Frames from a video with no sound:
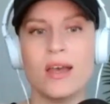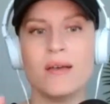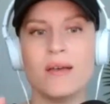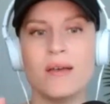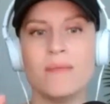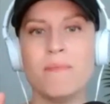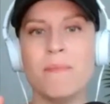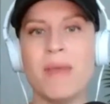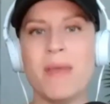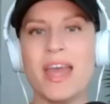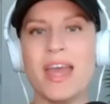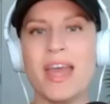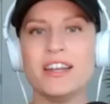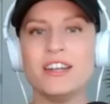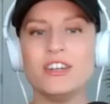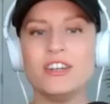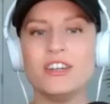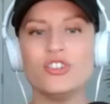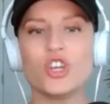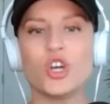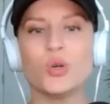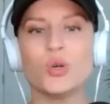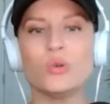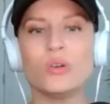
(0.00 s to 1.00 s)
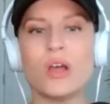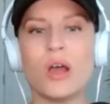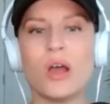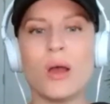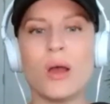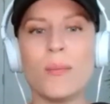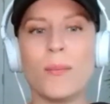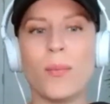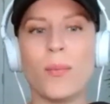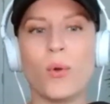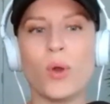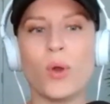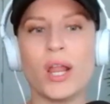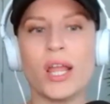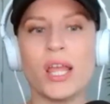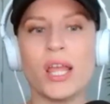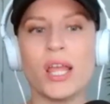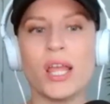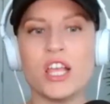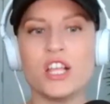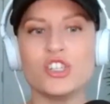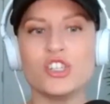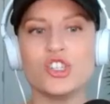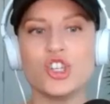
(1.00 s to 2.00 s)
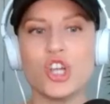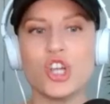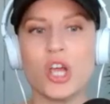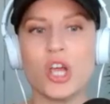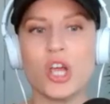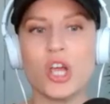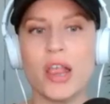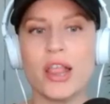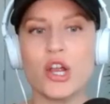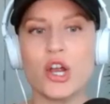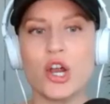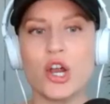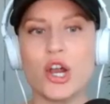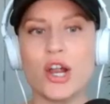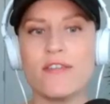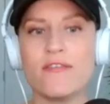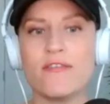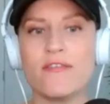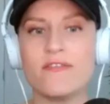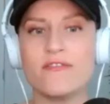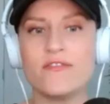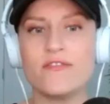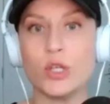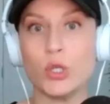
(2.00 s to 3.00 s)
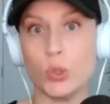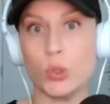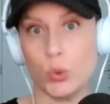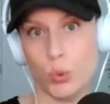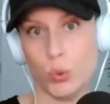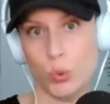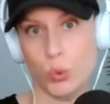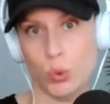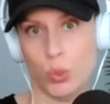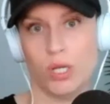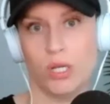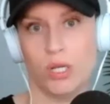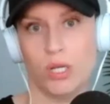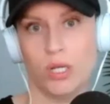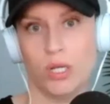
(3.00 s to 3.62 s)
Men don't bring each other food.